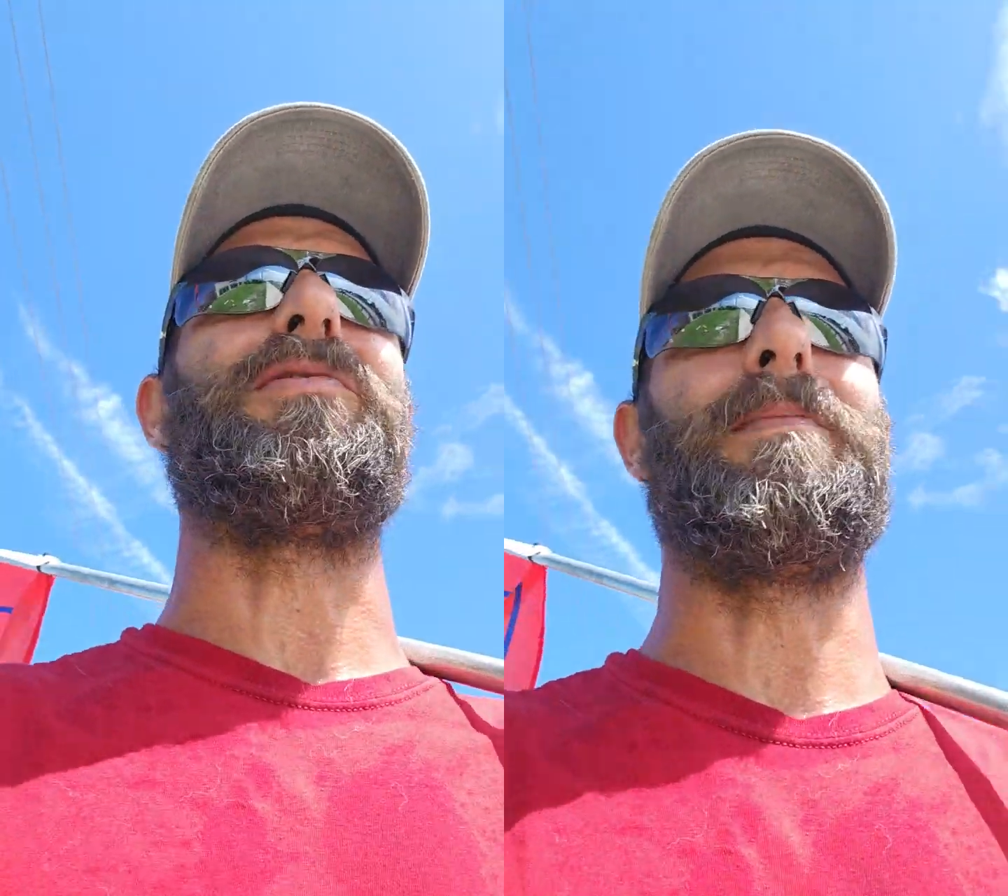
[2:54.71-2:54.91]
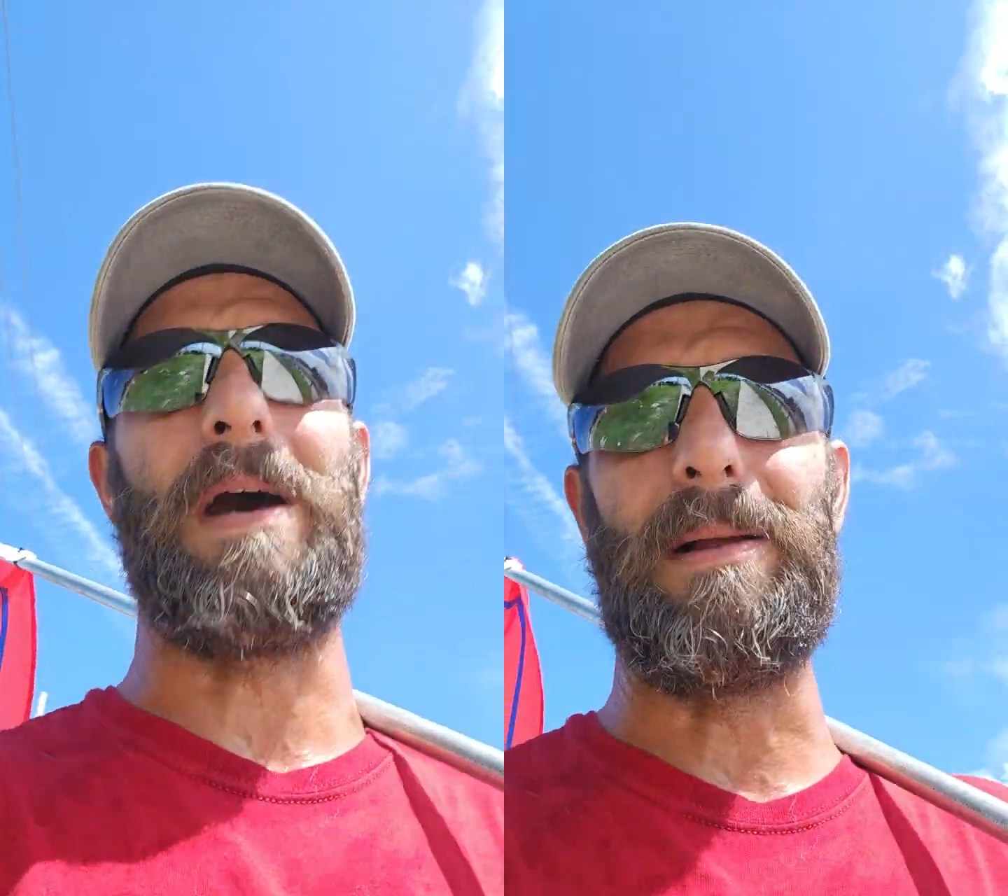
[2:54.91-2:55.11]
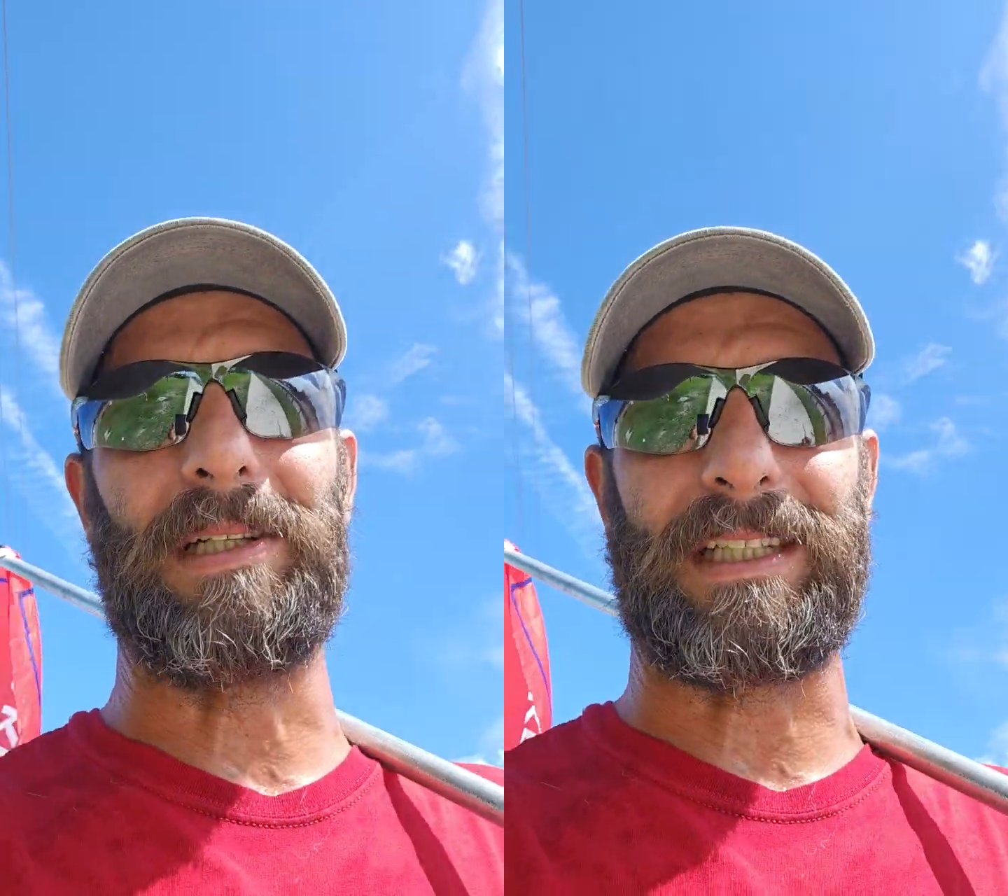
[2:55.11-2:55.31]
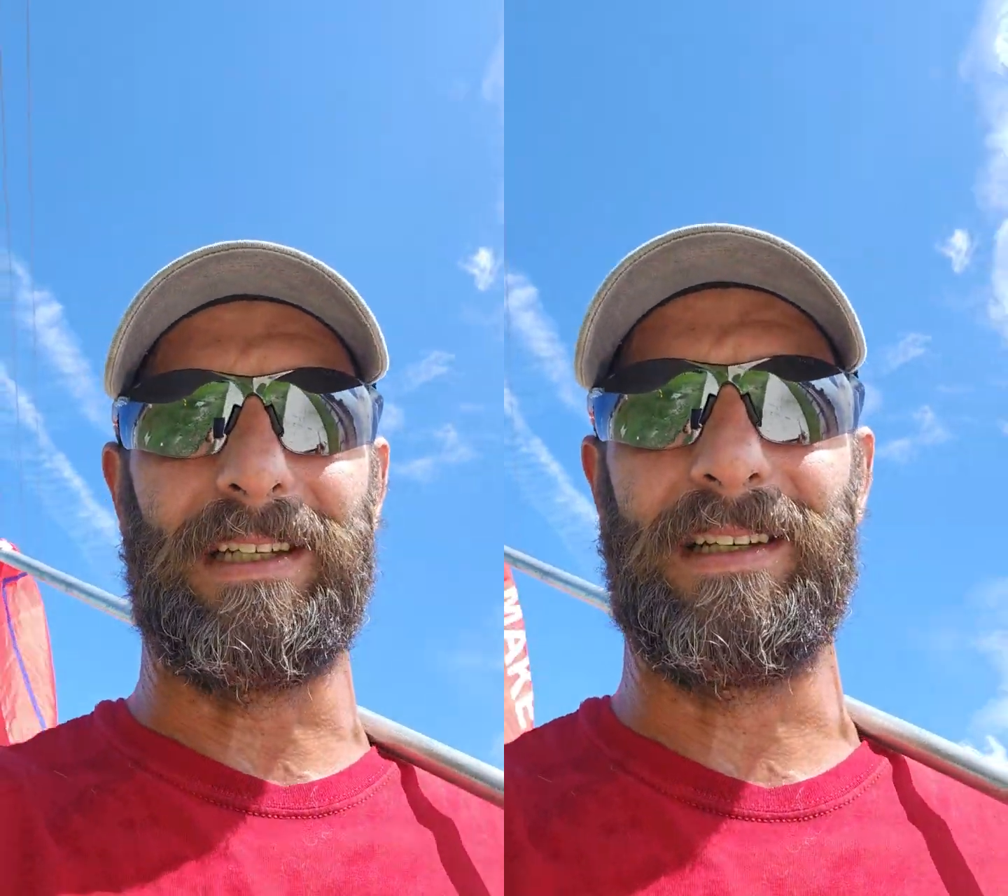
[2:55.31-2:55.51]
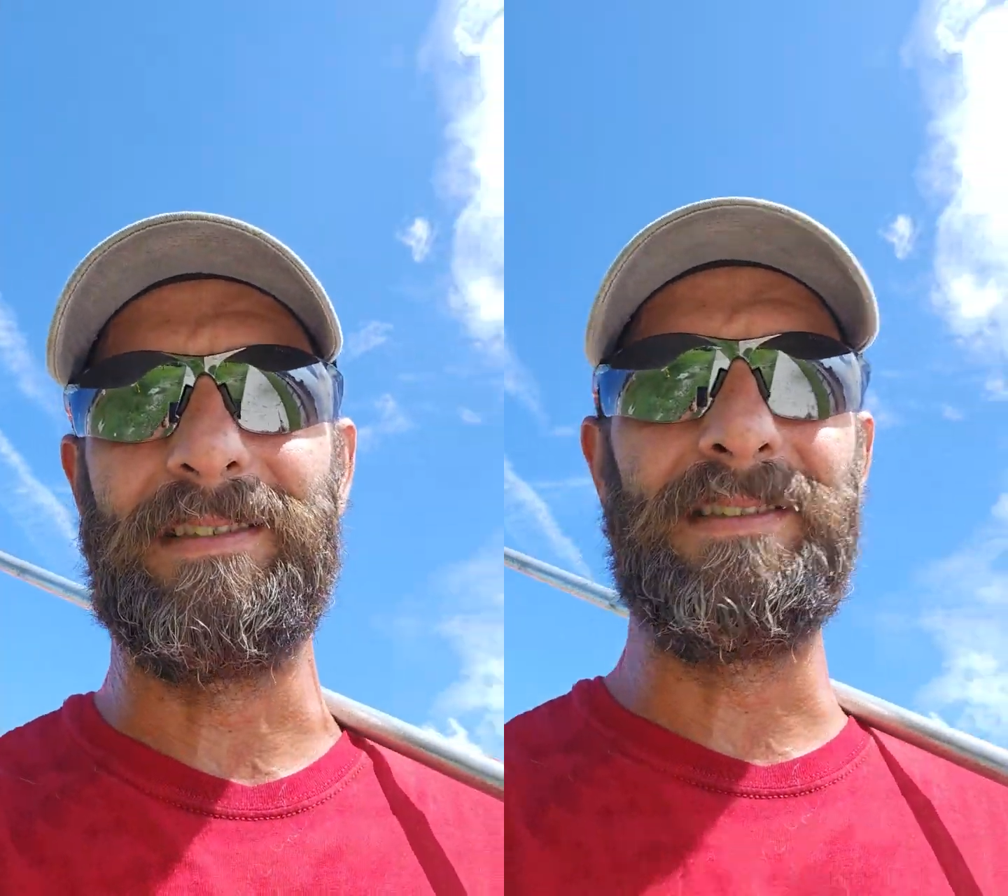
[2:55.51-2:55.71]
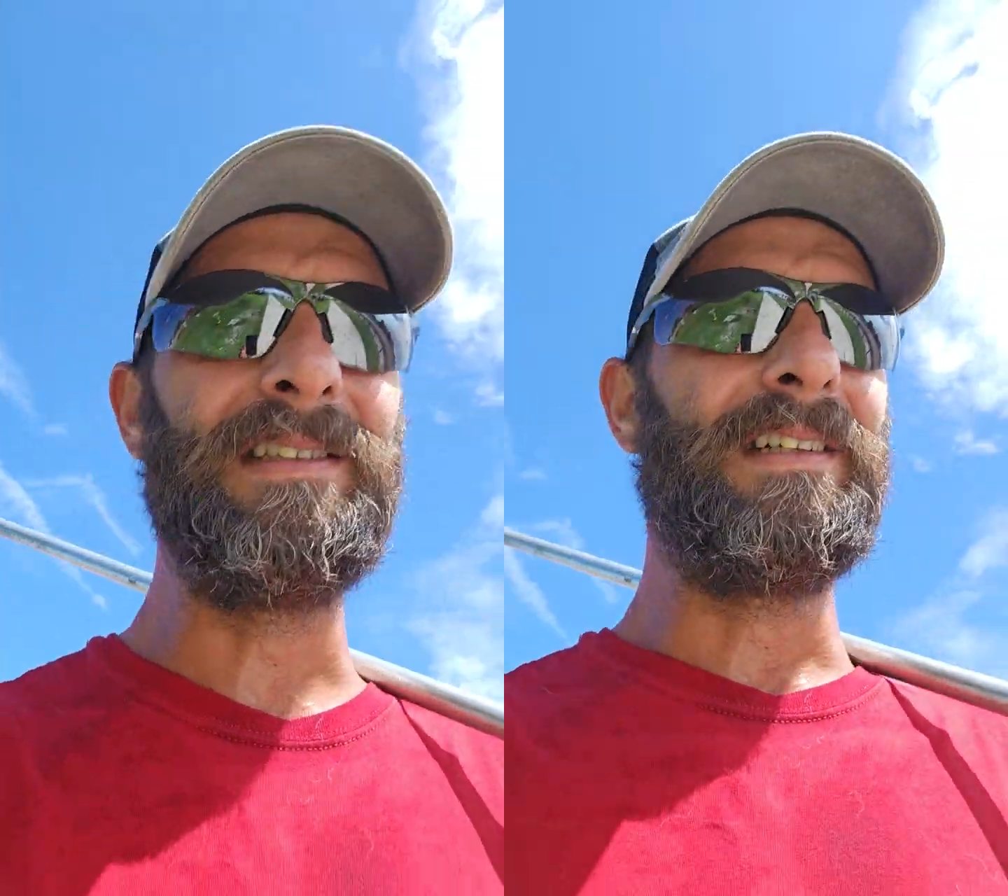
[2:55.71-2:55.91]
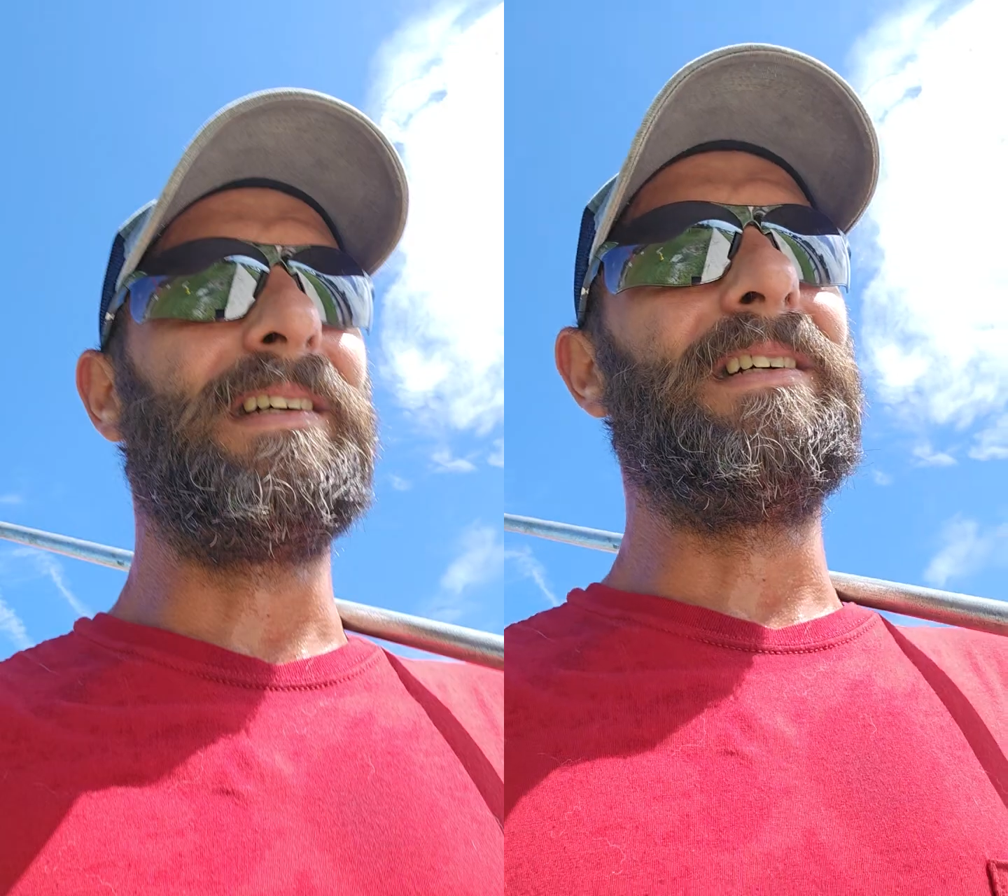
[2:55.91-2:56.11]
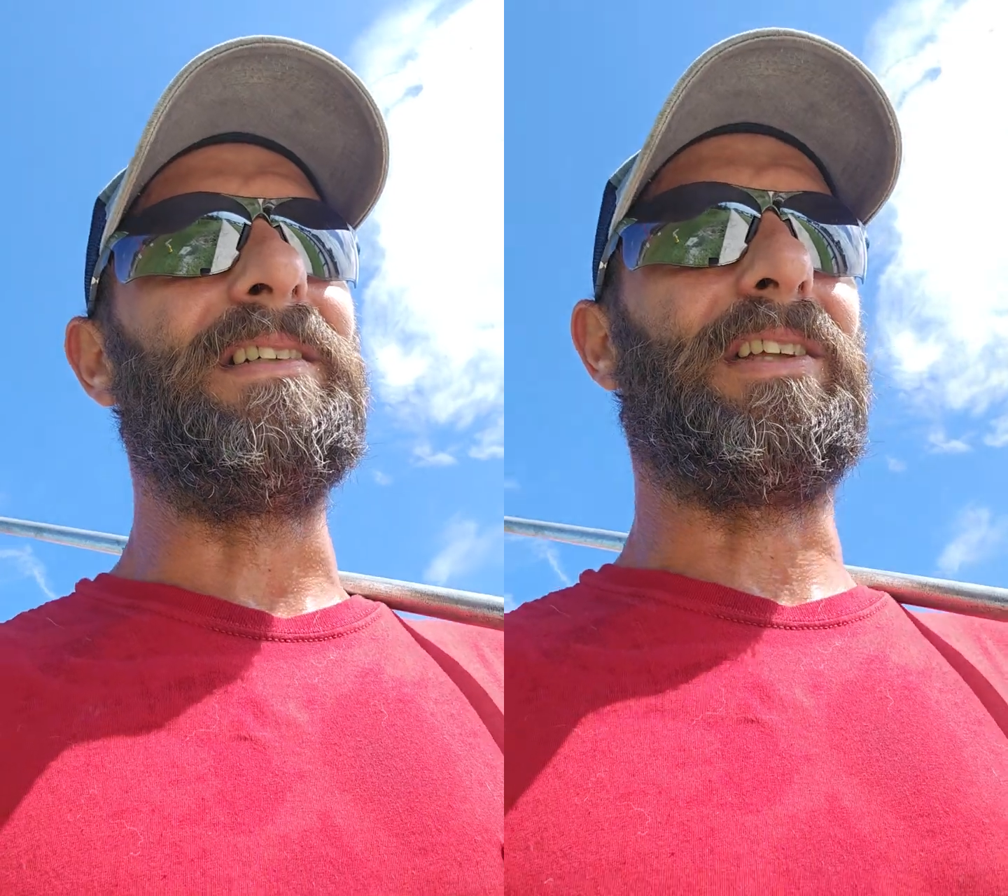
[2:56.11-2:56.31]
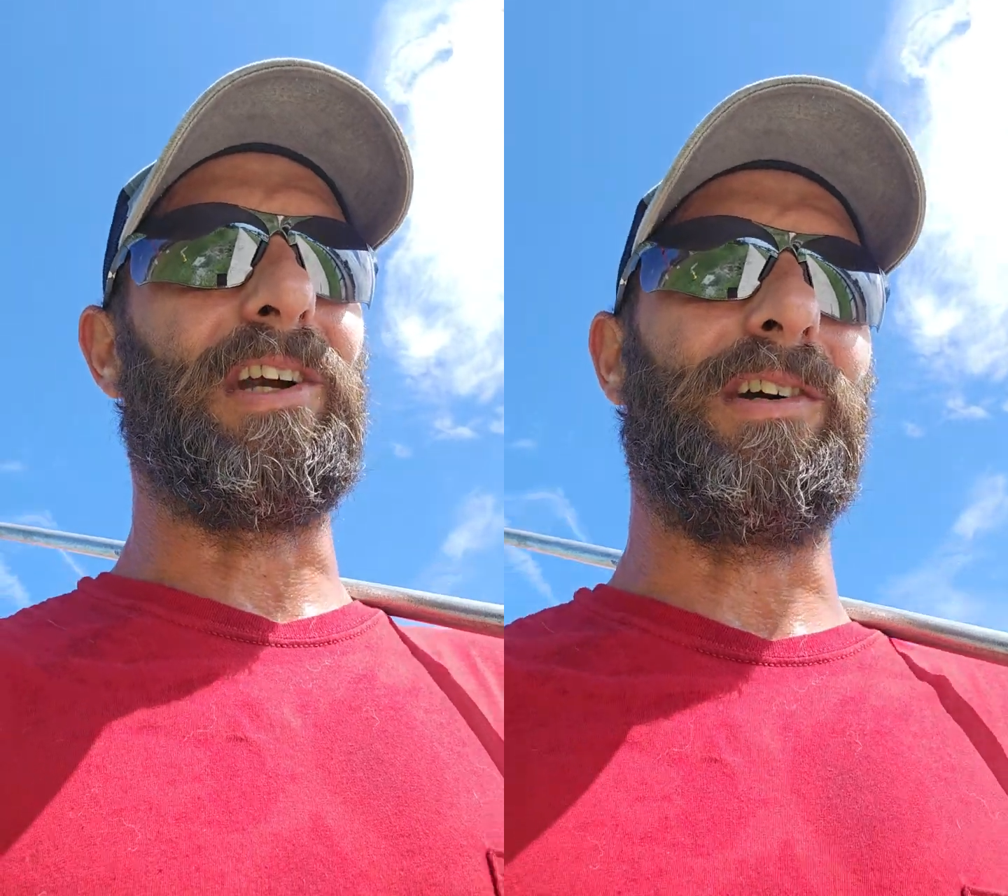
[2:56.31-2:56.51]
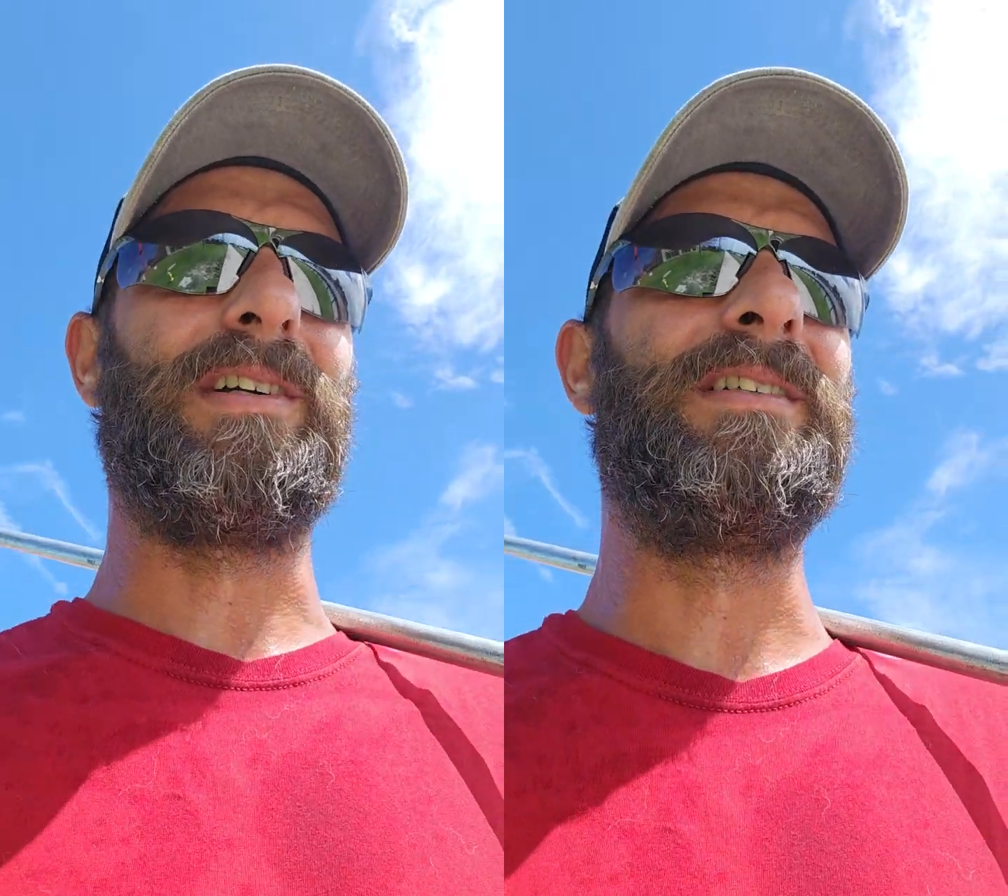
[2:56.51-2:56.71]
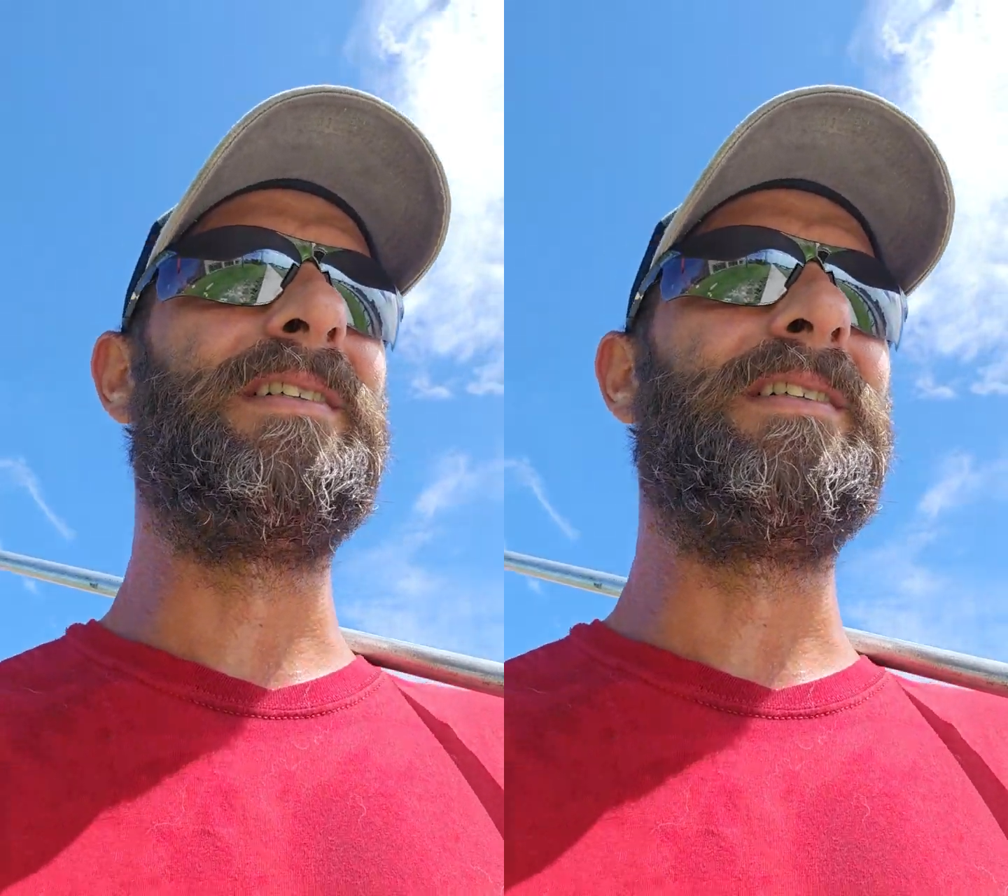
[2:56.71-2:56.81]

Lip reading: Republican, they're